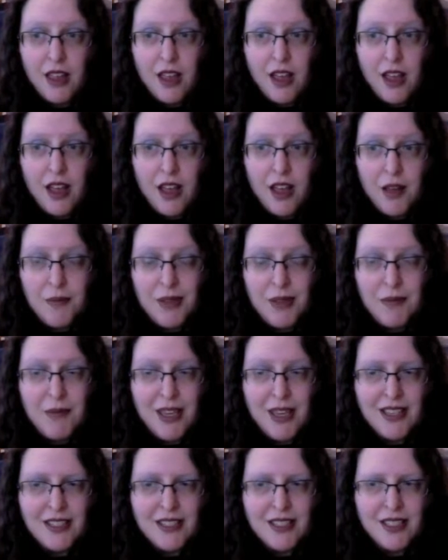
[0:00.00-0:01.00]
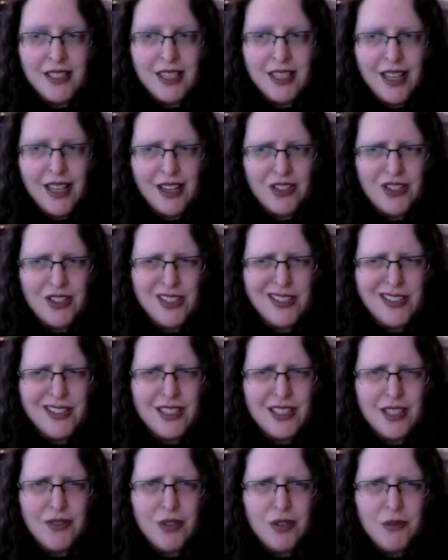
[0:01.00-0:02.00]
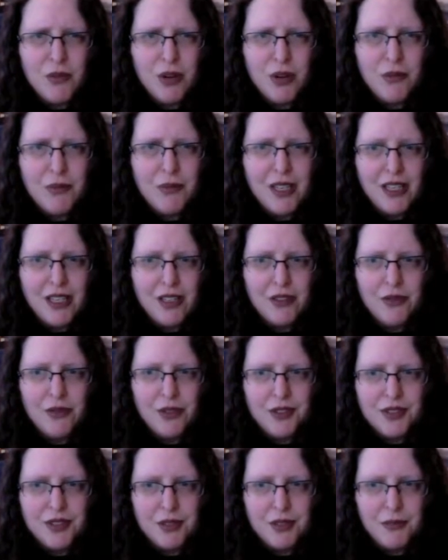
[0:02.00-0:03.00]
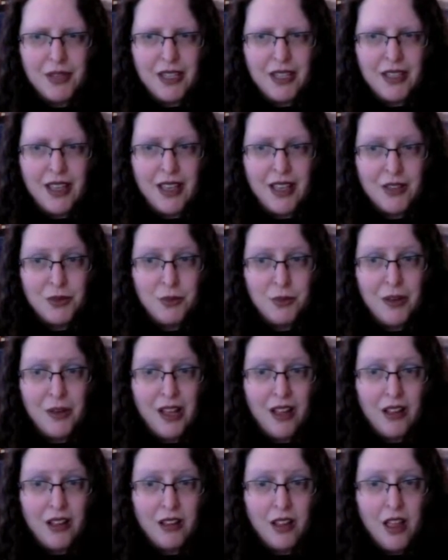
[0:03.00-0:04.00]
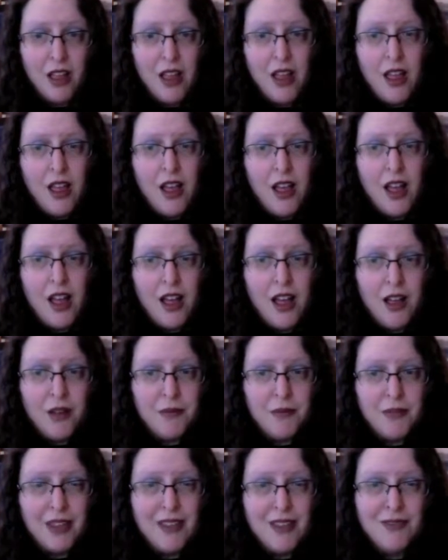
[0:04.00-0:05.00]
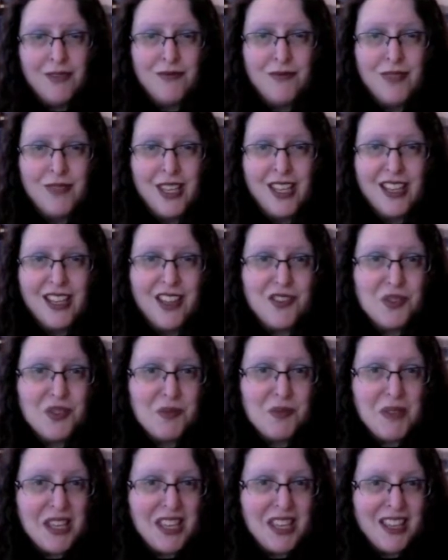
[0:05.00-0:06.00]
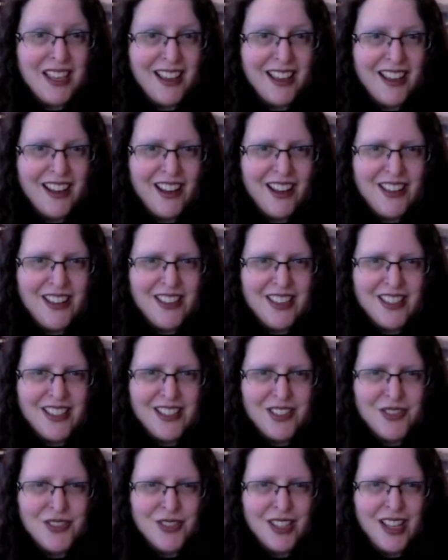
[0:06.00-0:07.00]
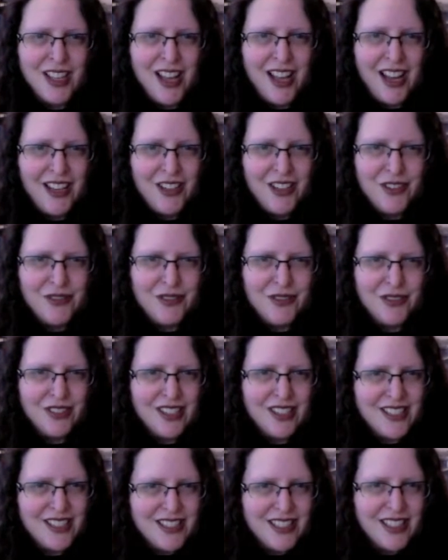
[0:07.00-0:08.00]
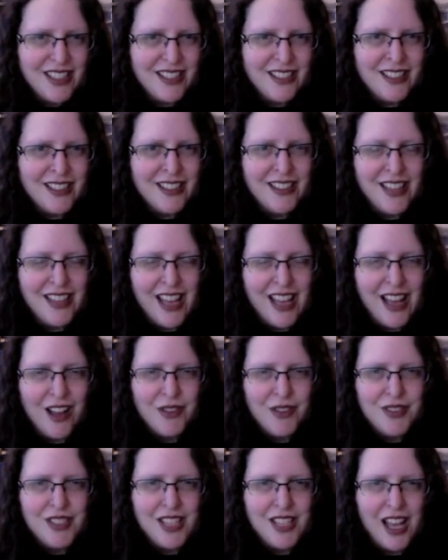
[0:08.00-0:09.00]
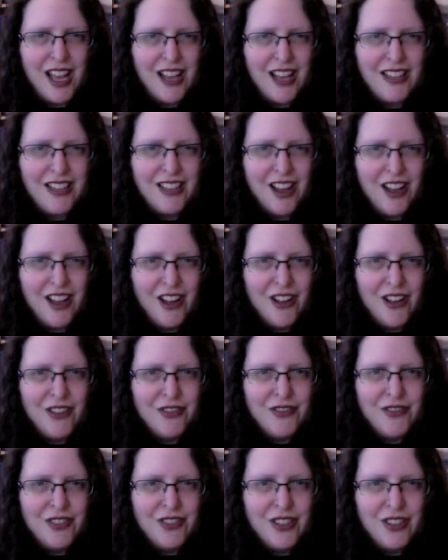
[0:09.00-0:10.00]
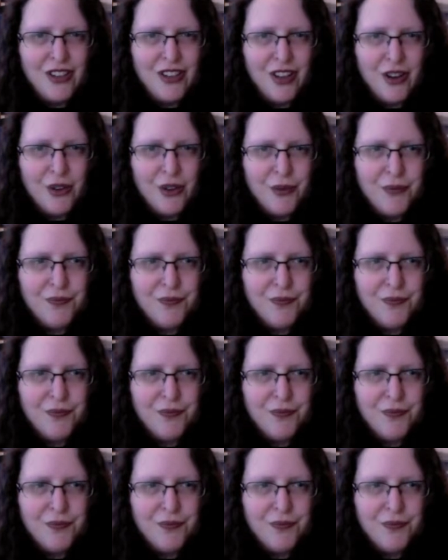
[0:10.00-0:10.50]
Um, it makes the connections even more meaningful to me as well. Um, it, it gives me this kind of reason outside of, you know,